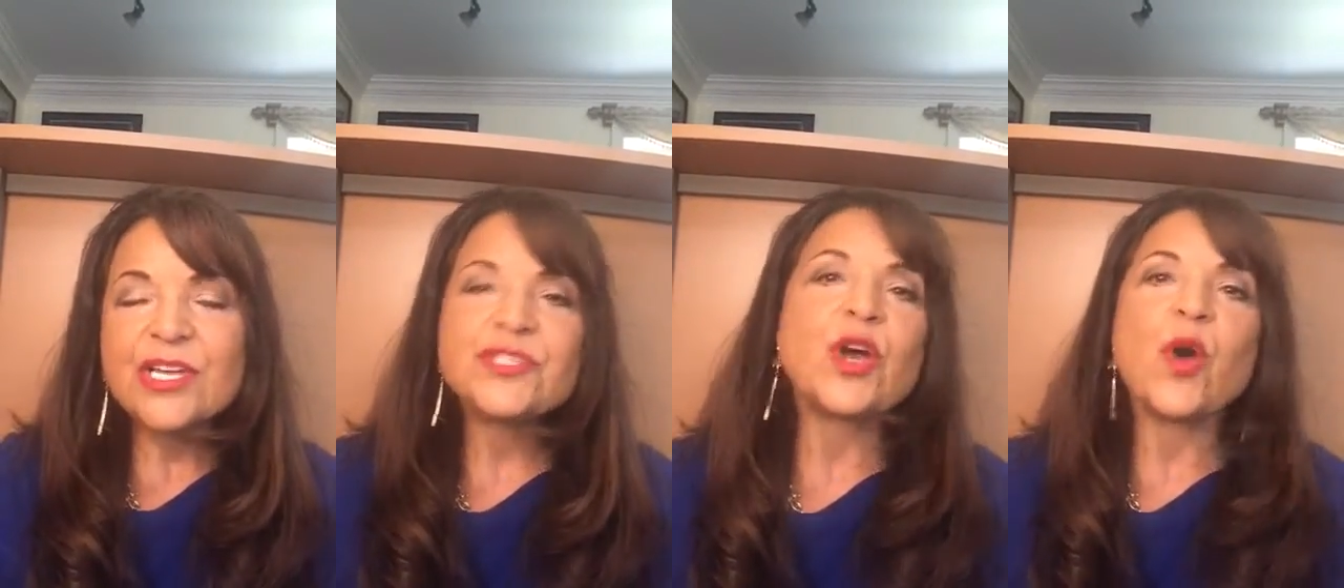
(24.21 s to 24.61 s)

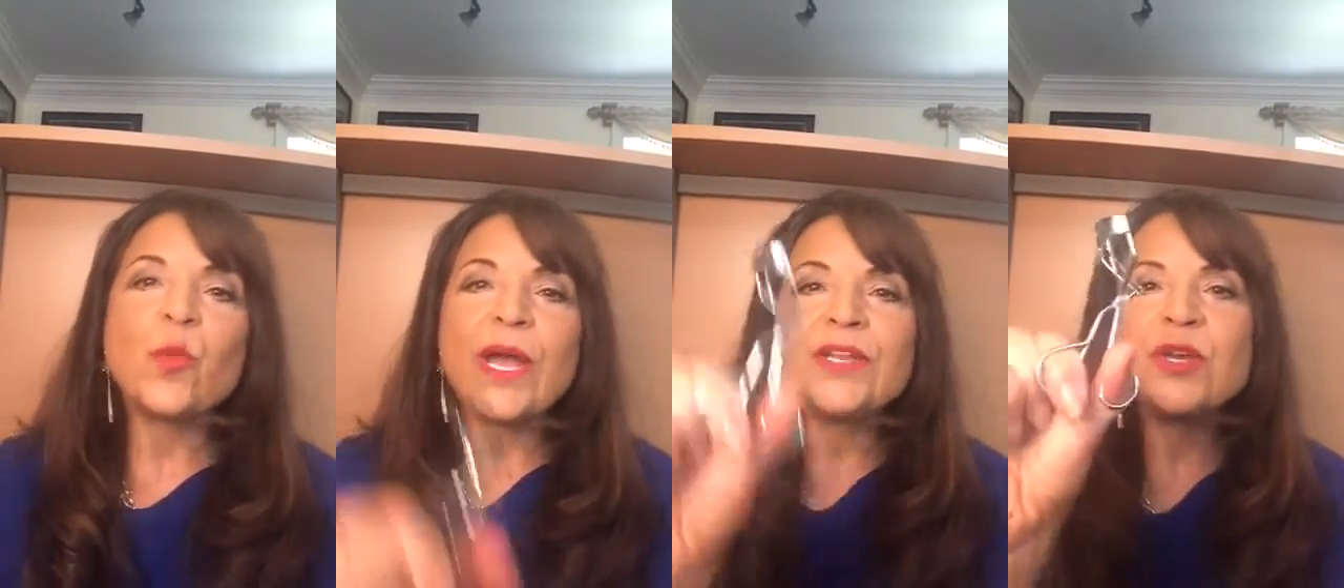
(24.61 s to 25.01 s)
So
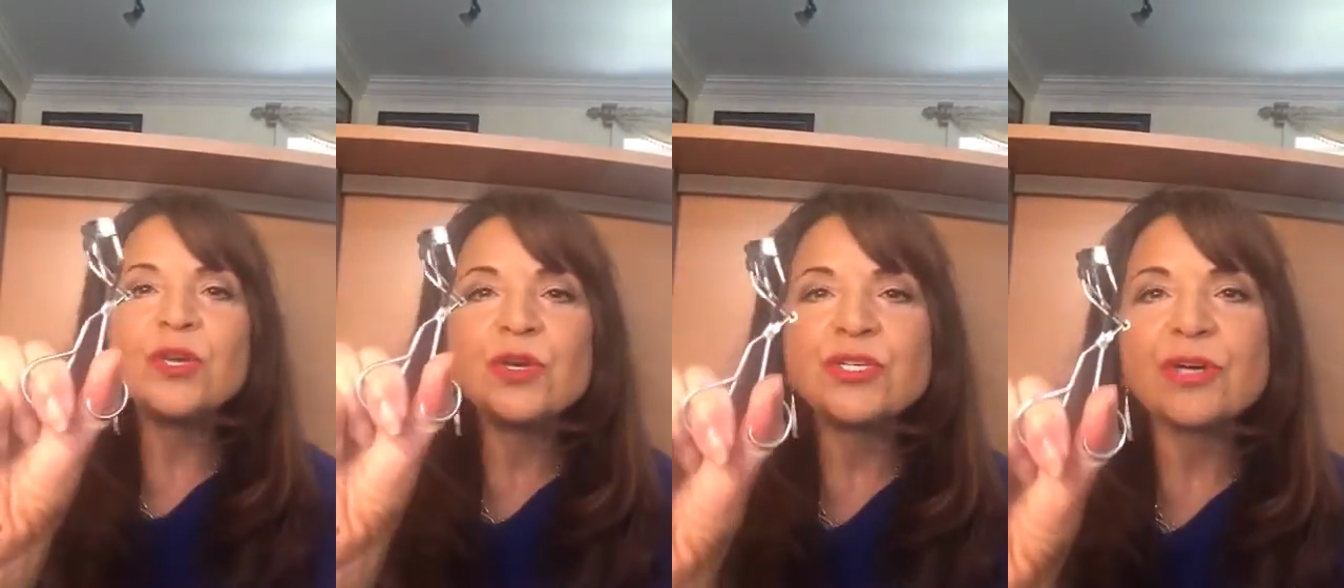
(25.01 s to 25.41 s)
when
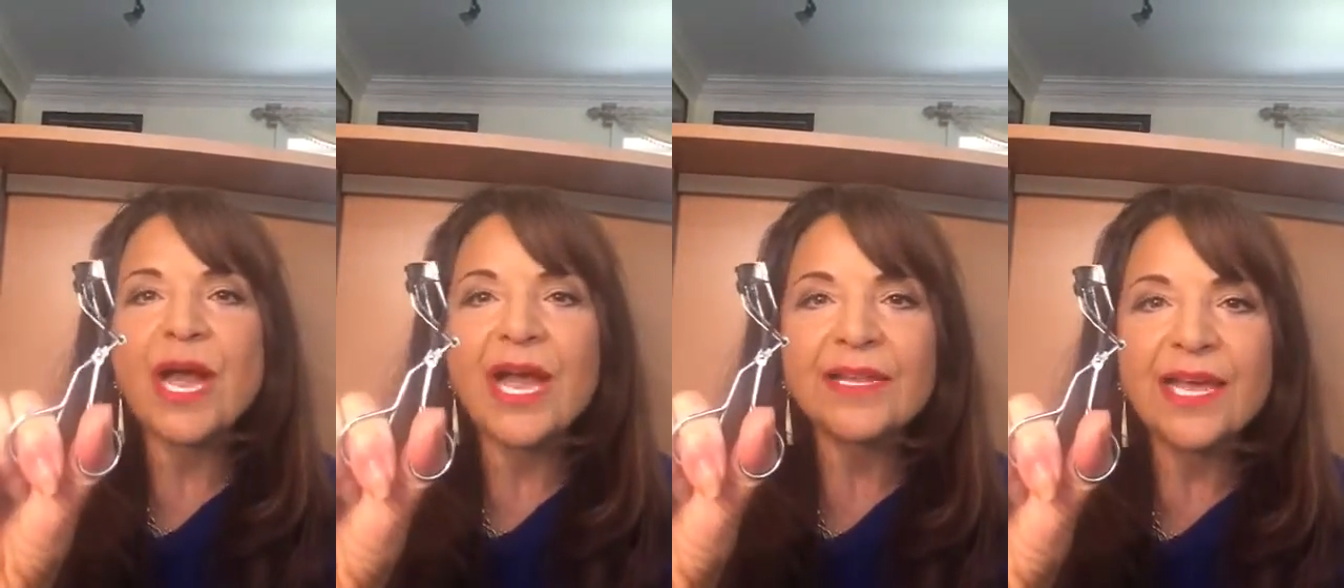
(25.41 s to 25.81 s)
you use
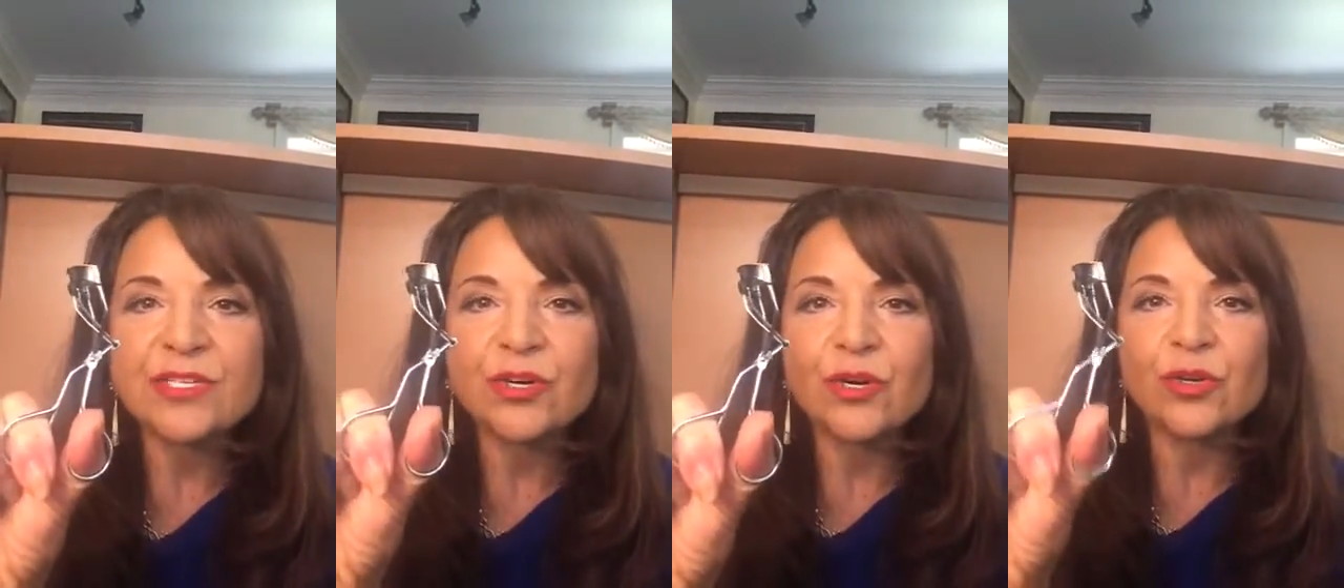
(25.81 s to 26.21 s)
your
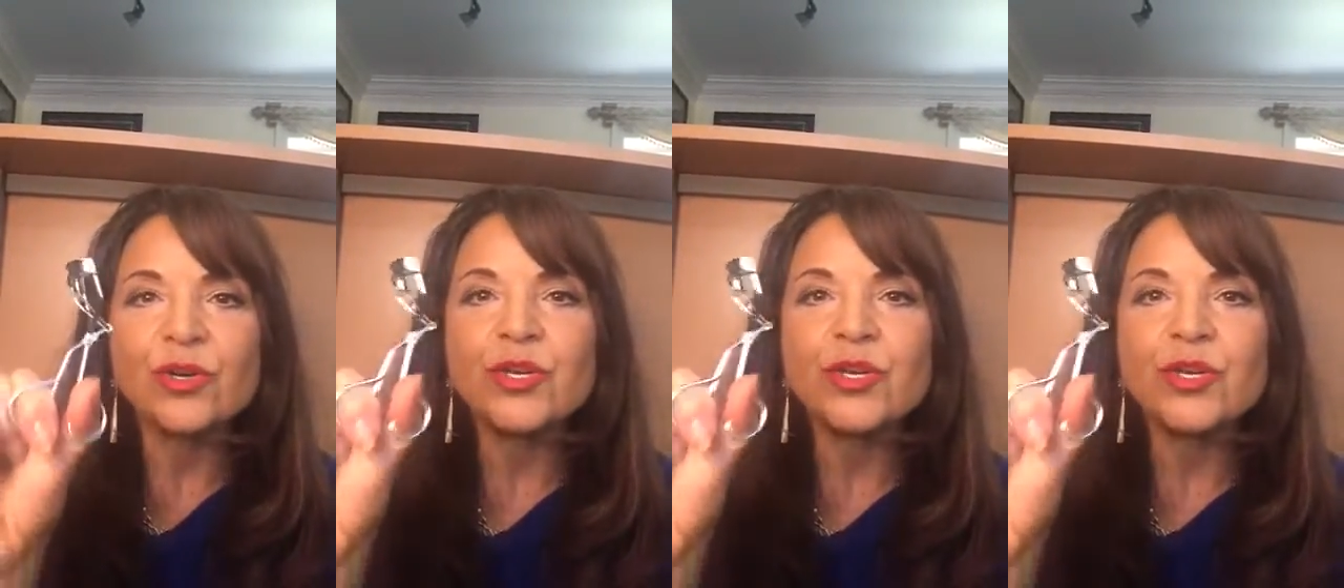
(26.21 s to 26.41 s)
eyelash curler,